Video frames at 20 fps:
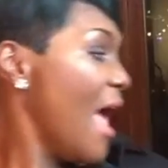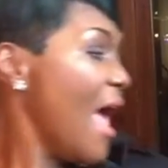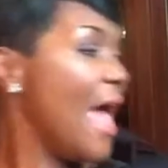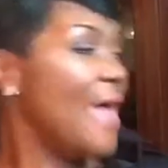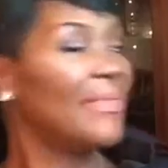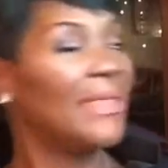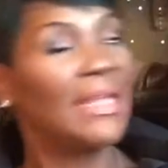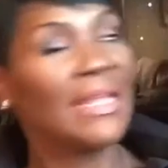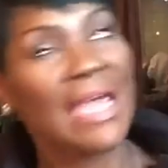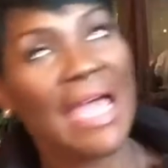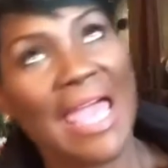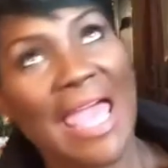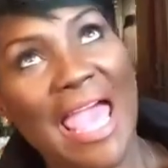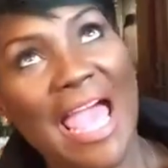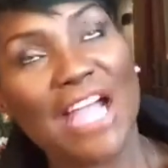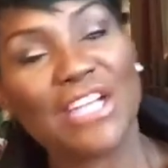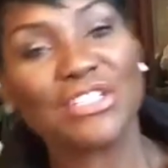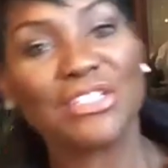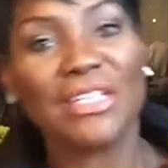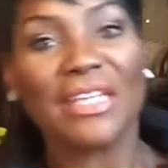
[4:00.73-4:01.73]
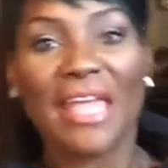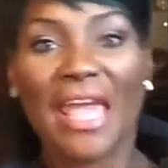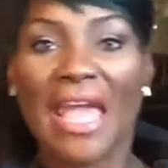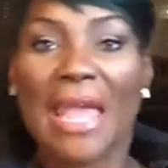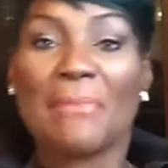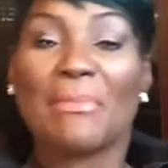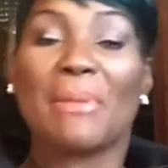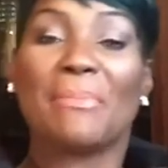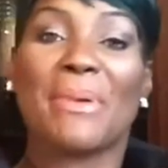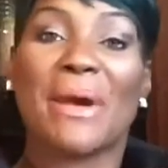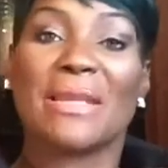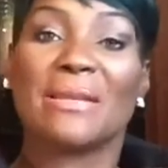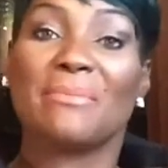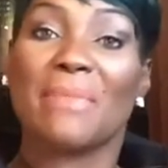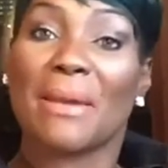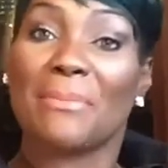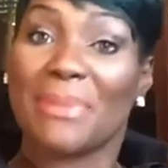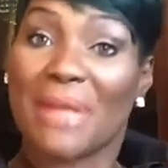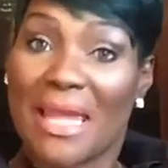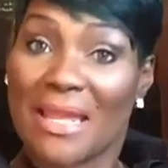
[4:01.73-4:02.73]
And then I actually came up out of
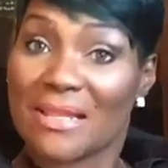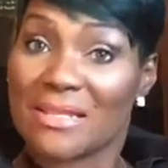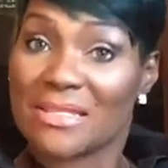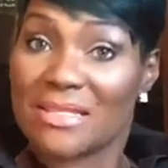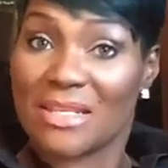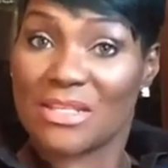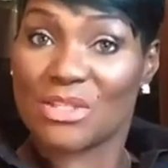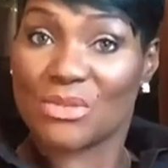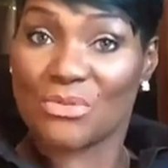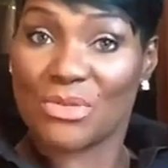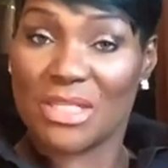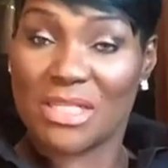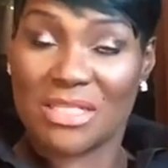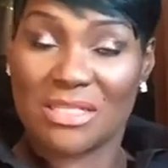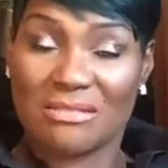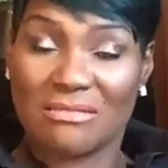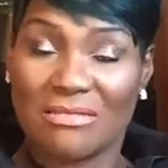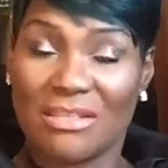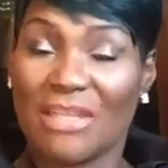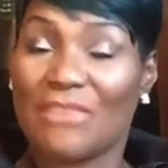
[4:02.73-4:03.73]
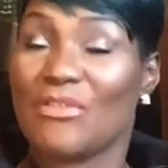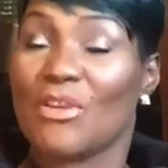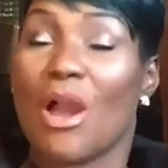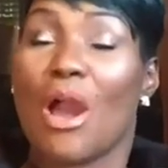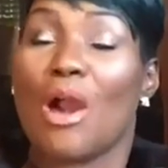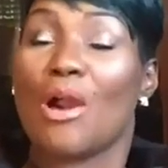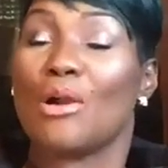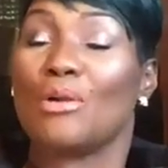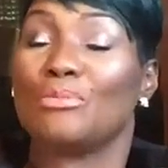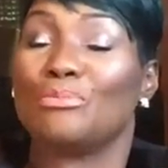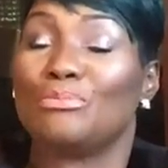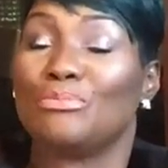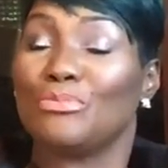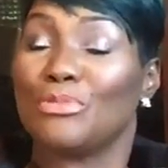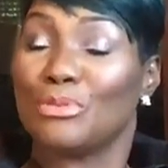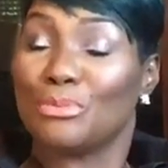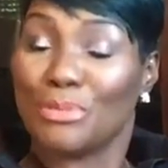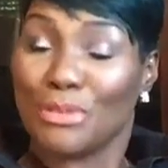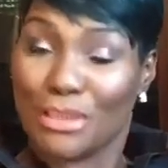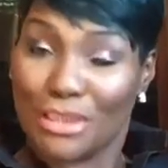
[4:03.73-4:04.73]
my black accessories. If y'all
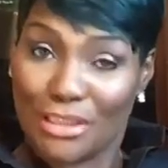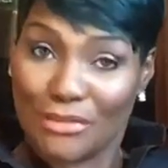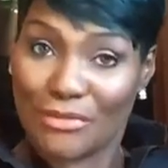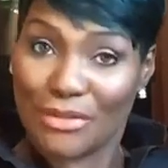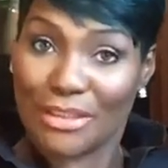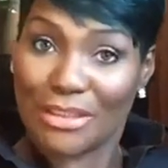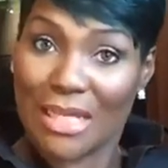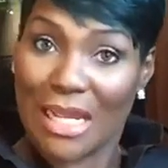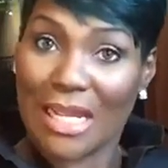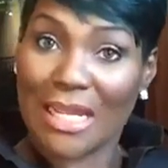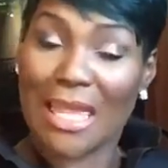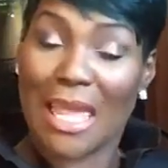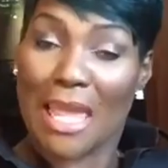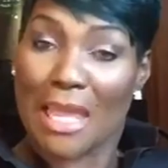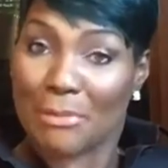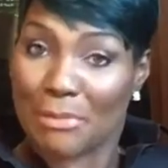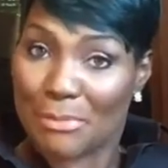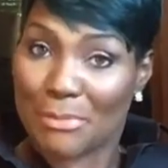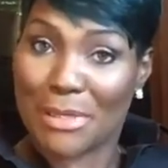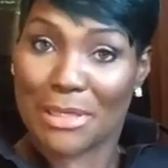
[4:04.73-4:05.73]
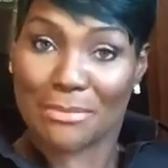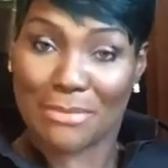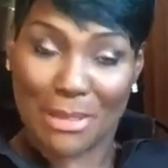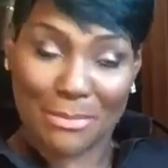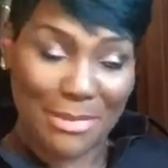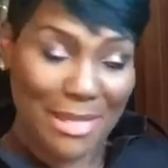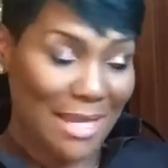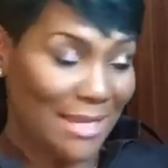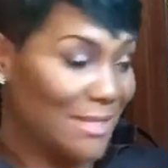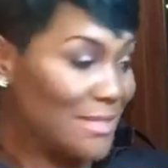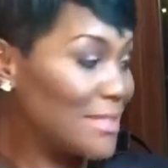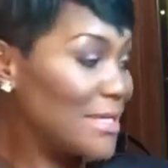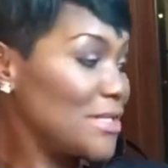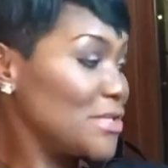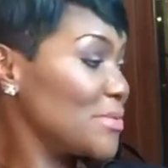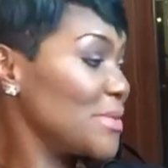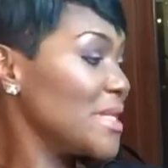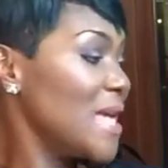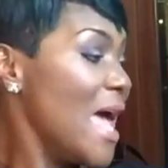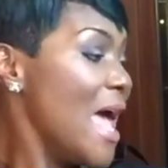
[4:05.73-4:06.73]
will believe it, I came up out of my black
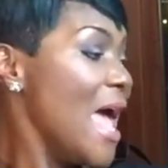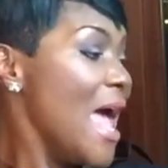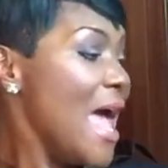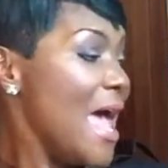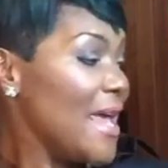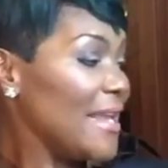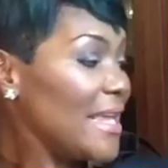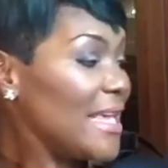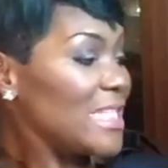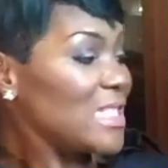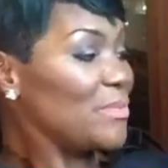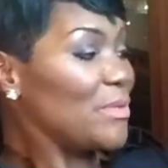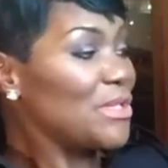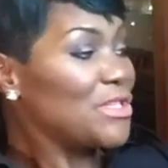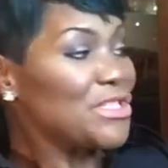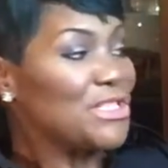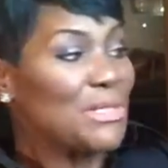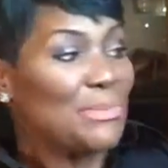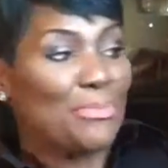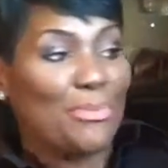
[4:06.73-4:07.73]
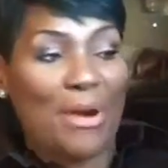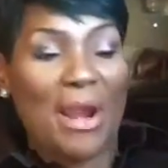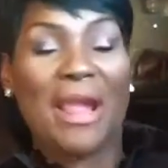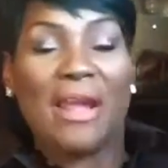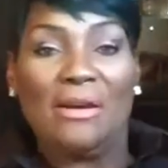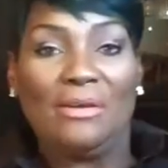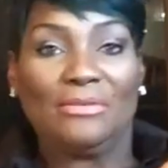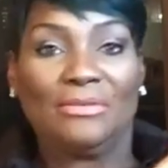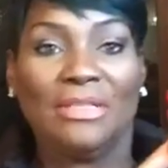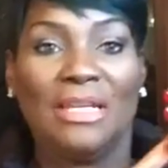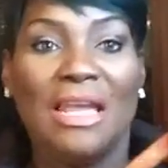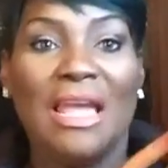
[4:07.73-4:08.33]
accessories. And I switched to brown.